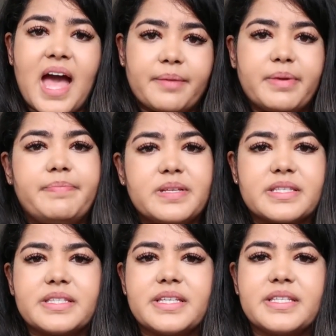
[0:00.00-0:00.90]
handmade
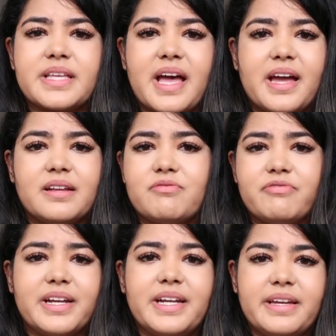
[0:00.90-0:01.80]
businesses,
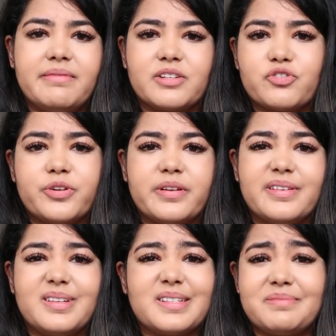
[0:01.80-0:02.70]
and really and
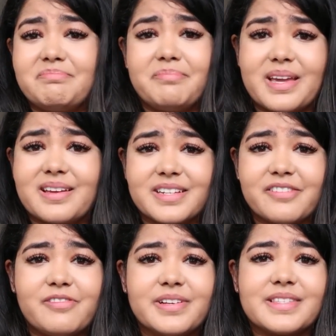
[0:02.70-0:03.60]
truly it didn't make a
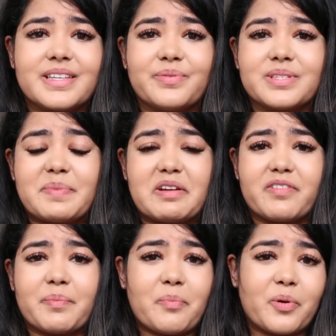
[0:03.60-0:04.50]
difference. It was a bit
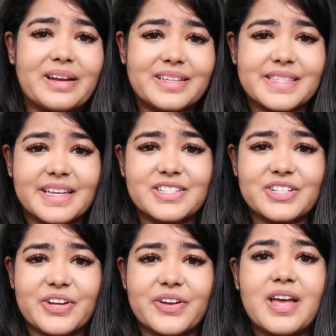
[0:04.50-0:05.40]
of a pointless thing
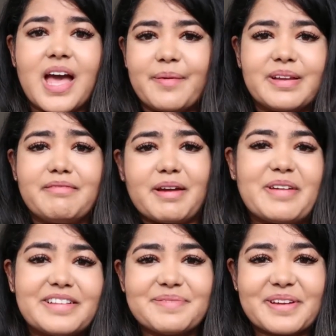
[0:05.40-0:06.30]
to do. I mean, I
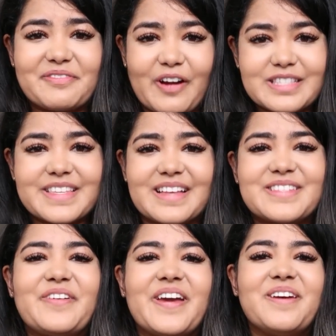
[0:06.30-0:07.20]
made some good friends
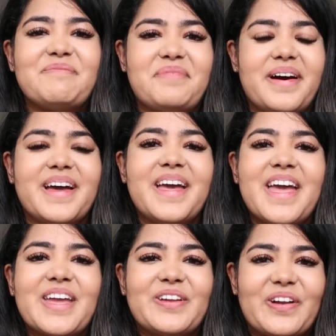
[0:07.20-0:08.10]
out of it, but,
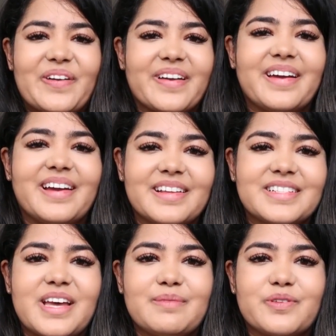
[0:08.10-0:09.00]
you know,
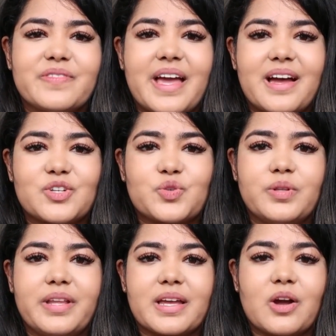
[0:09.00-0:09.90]
in terms of the
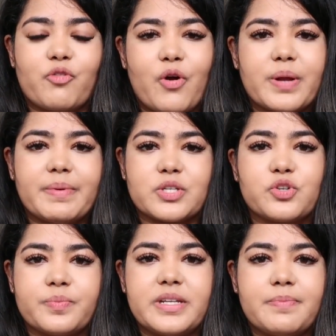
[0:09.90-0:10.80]
actual like growing my
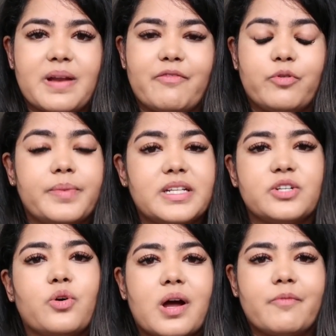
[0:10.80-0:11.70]
social media platform, it
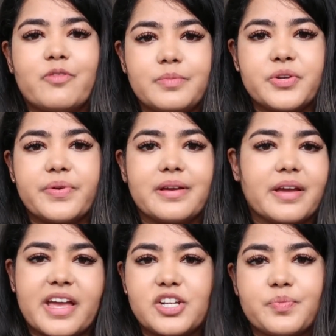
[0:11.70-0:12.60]
did not come from doing
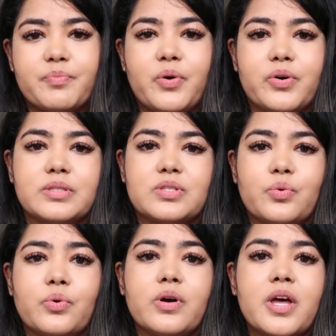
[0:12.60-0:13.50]
engagement pods
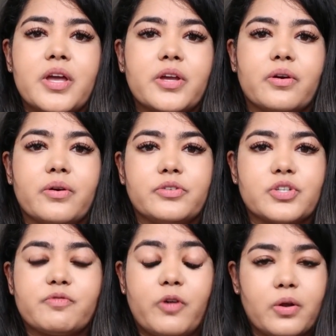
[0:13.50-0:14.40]
or, you know,
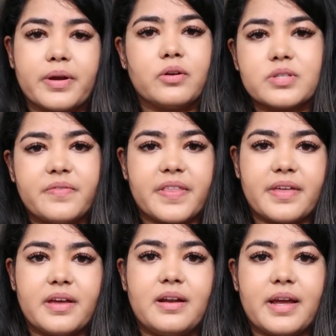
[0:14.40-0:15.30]
just following lots of
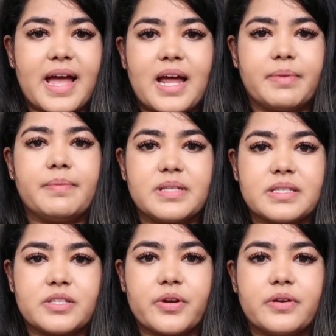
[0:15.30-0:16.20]
other like handmade
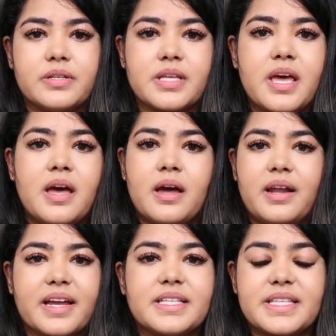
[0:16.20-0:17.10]
business owners.
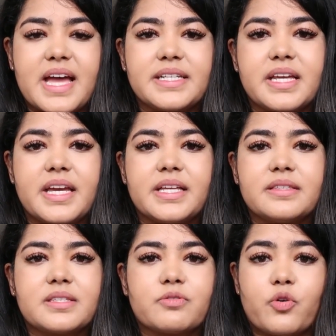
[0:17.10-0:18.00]
Like I said,
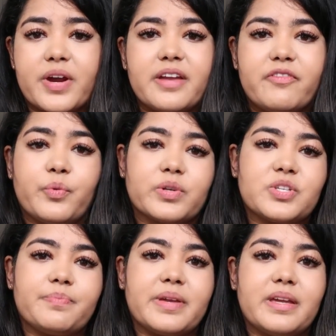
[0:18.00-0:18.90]
it's great if you want
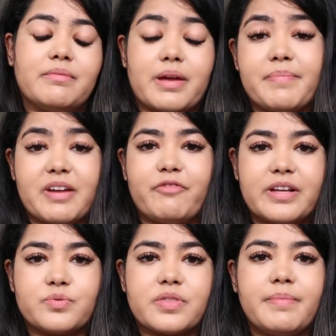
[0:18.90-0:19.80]
to be like make
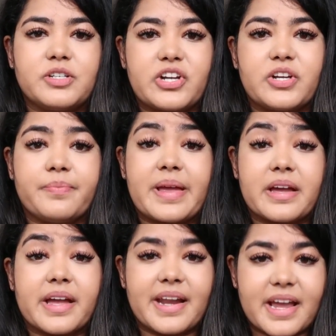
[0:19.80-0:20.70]
friends with them and genuinely
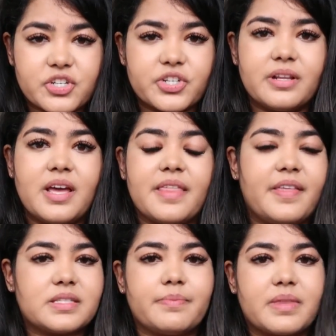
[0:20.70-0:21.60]
make a connection. That's